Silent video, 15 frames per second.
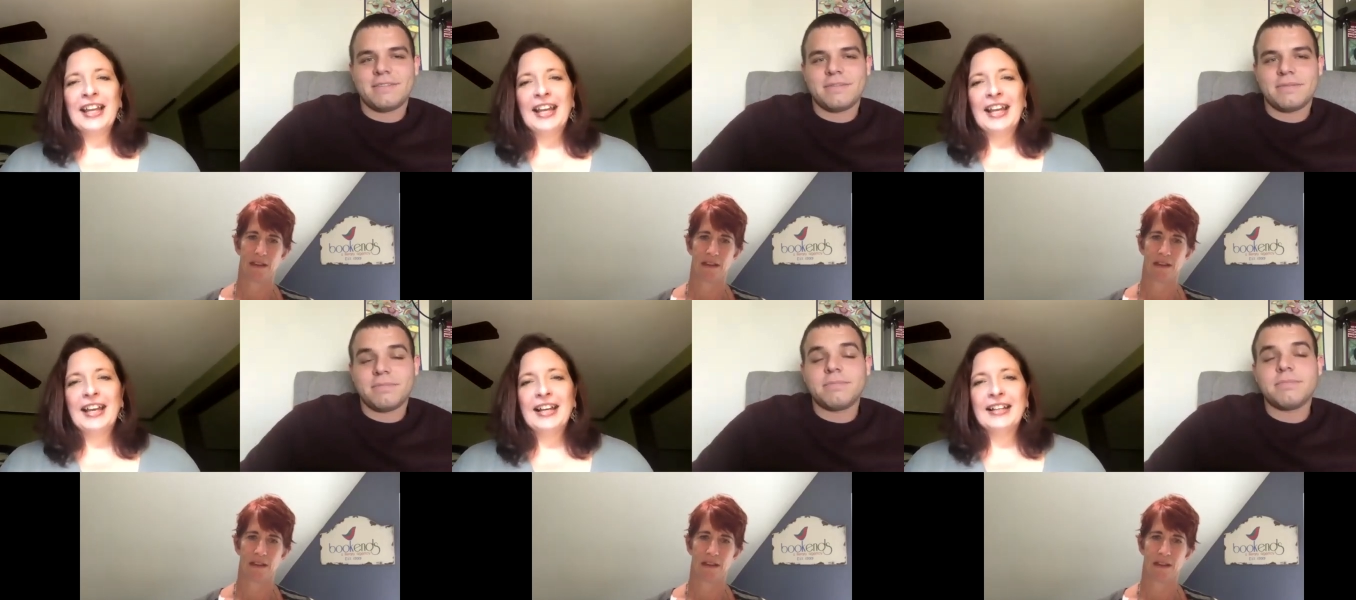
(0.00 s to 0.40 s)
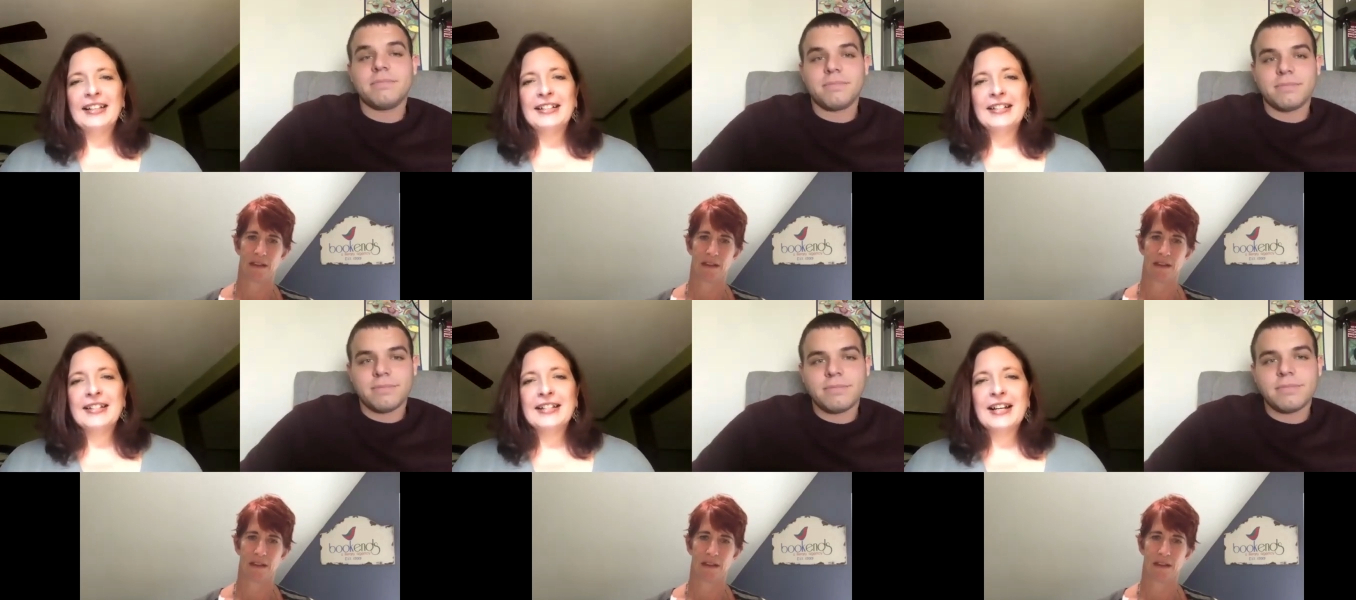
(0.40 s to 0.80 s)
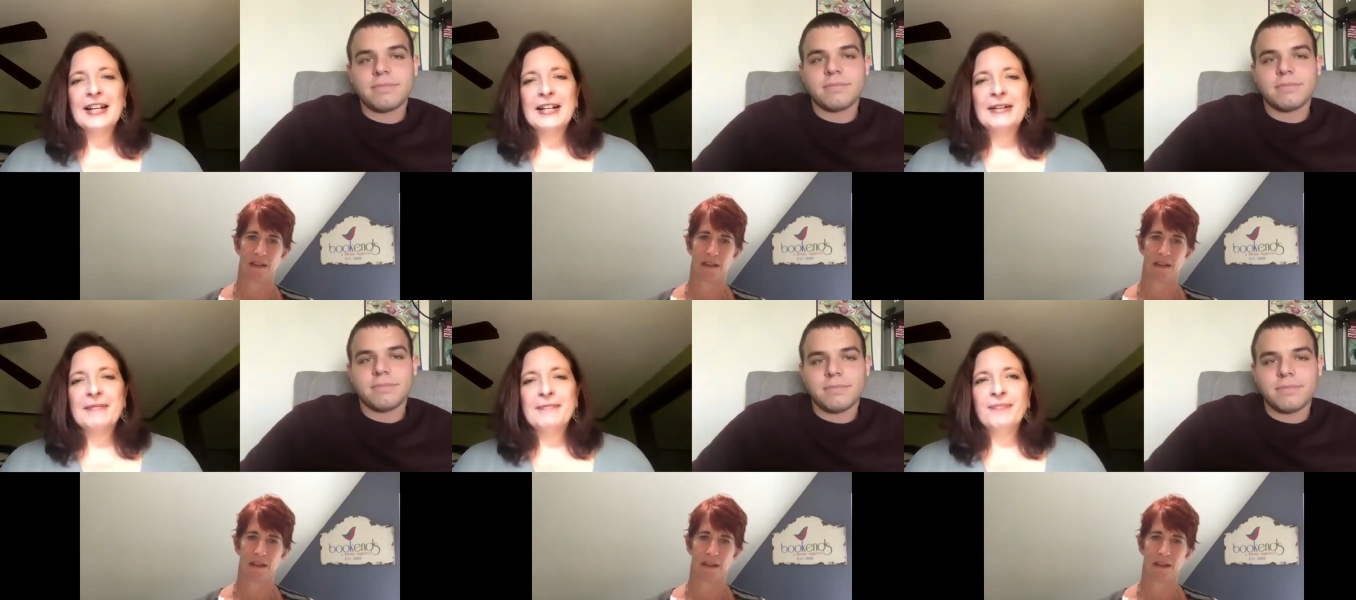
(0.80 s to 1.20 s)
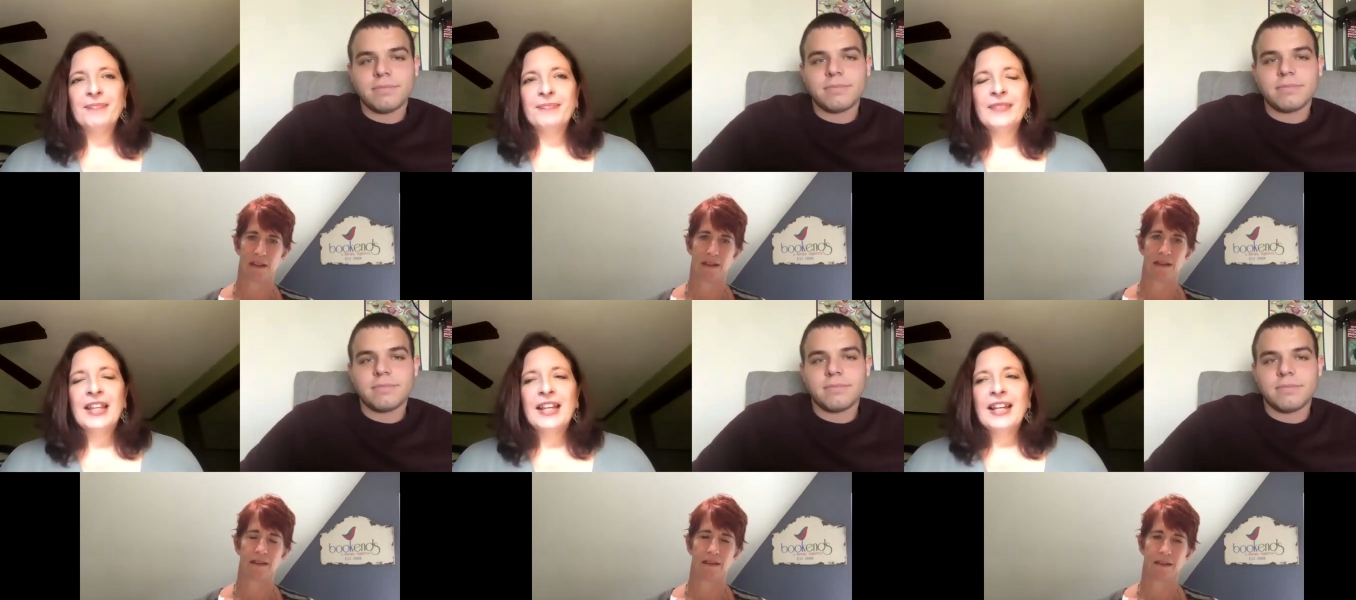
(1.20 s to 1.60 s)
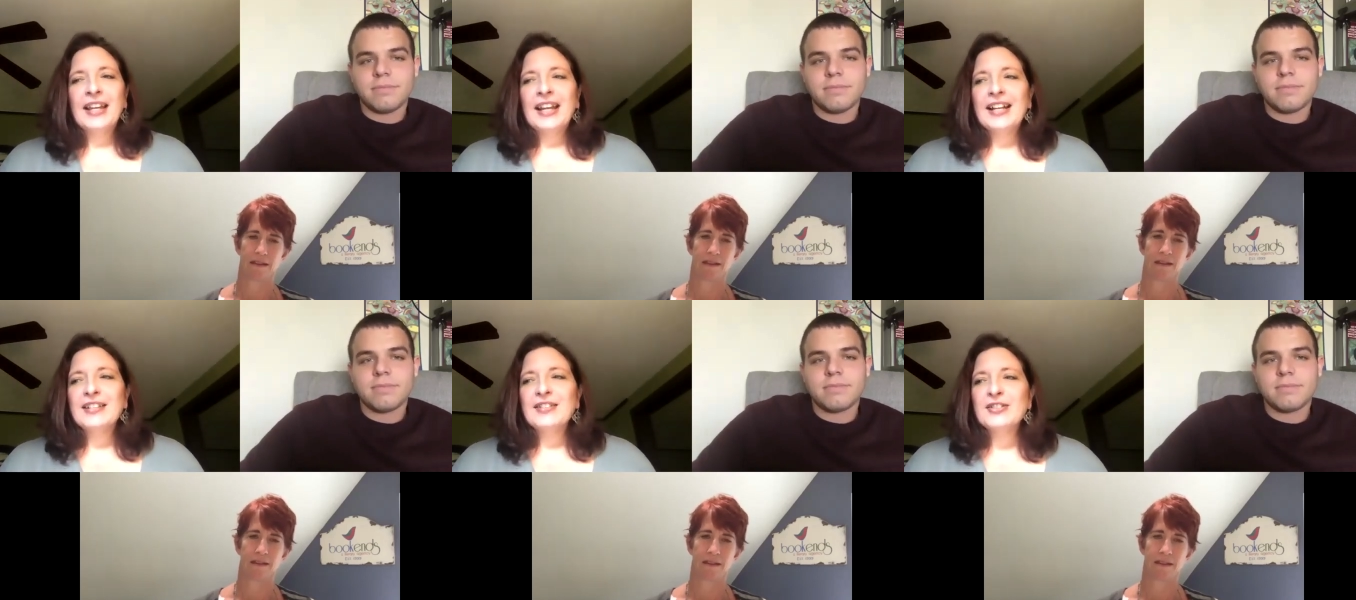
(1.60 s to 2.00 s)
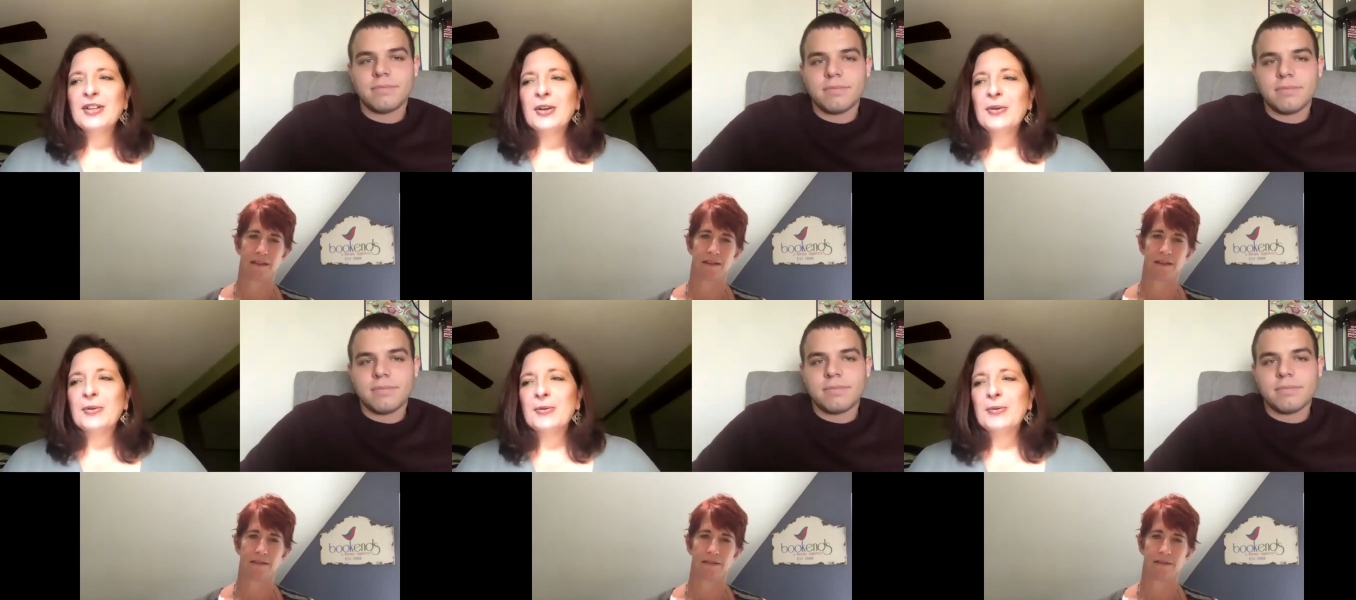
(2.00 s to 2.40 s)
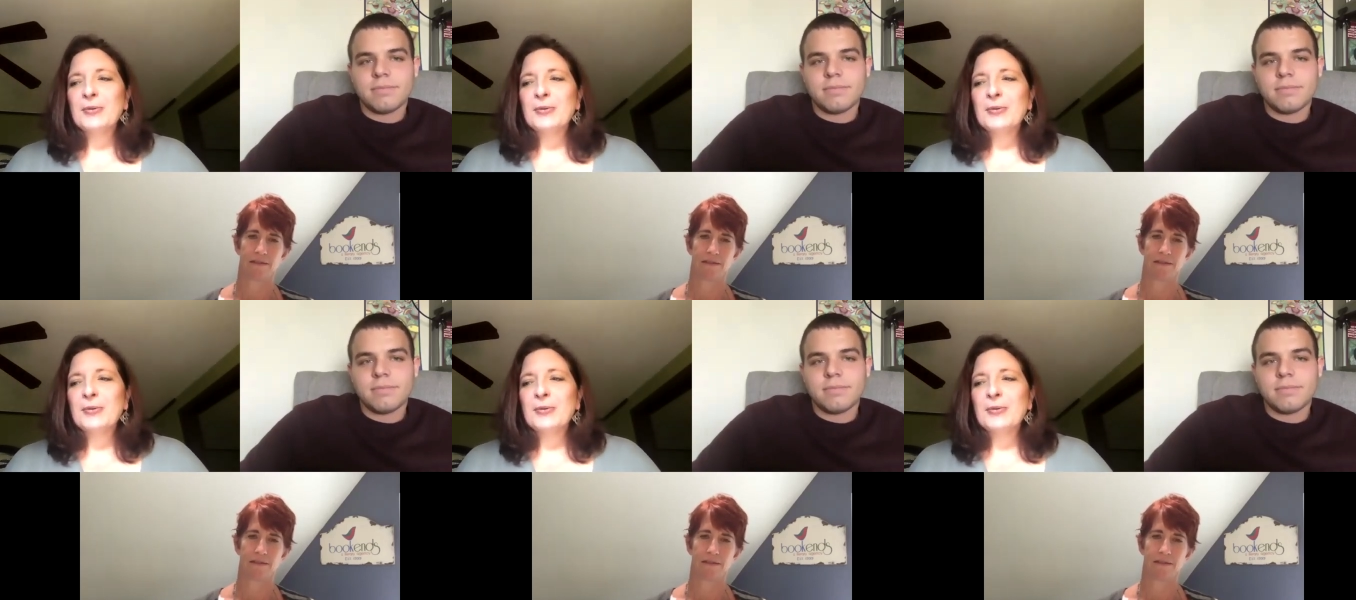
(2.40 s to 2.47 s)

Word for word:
Speaker 1: and um, And so